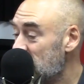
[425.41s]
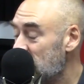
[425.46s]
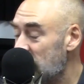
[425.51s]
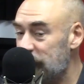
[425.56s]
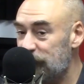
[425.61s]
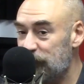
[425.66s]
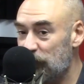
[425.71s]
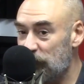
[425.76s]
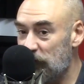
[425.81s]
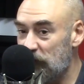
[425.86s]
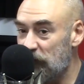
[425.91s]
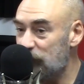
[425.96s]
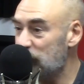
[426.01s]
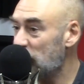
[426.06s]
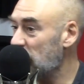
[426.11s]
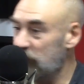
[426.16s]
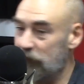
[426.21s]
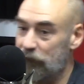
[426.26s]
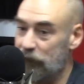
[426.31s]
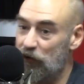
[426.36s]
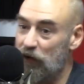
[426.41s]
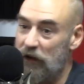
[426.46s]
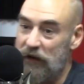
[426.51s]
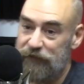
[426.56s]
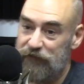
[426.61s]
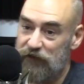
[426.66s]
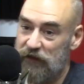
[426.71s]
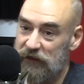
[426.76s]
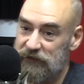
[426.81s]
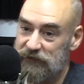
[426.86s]
I thought that I'm not
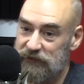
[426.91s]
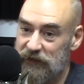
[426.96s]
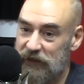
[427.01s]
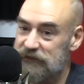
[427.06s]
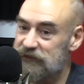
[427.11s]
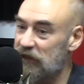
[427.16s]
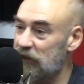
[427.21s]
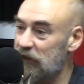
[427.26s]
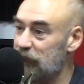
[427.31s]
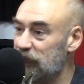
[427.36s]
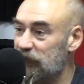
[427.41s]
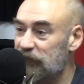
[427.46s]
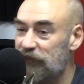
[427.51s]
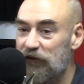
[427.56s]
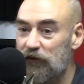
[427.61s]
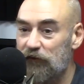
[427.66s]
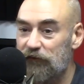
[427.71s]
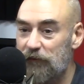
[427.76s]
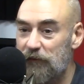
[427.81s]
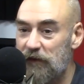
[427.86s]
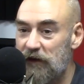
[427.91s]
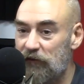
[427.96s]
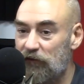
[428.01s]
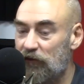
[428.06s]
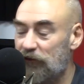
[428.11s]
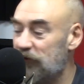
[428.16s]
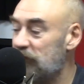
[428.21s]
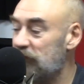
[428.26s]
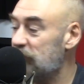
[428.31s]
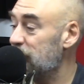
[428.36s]
advocating that's our midfield from here
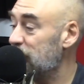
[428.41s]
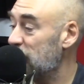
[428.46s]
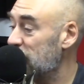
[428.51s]
on in,